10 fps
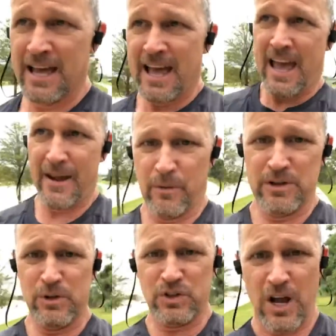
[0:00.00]
And when you
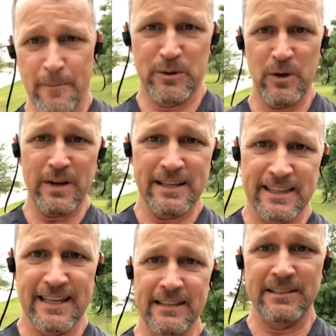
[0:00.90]
stop doing
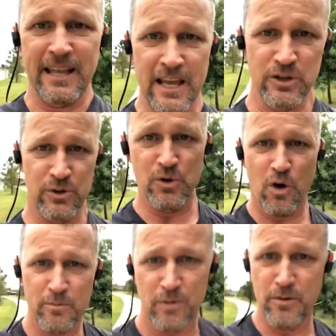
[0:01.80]
things in your
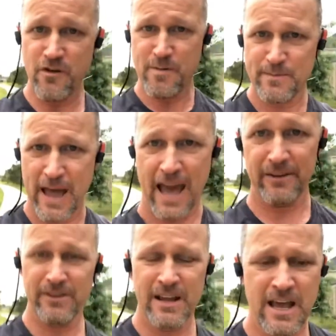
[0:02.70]
normal movement
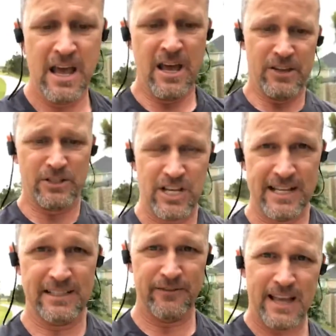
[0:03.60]
pattern, your chance
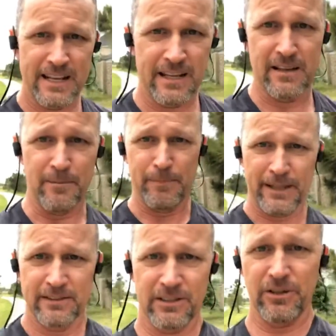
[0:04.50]
of getting a
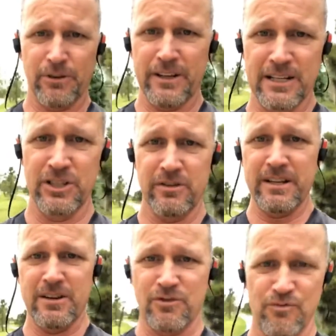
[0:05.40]
compensatory injury
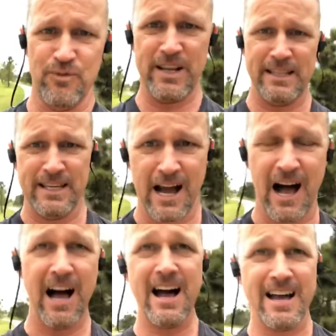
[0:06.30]
are really
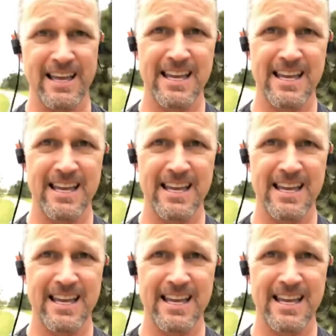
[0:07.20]
high.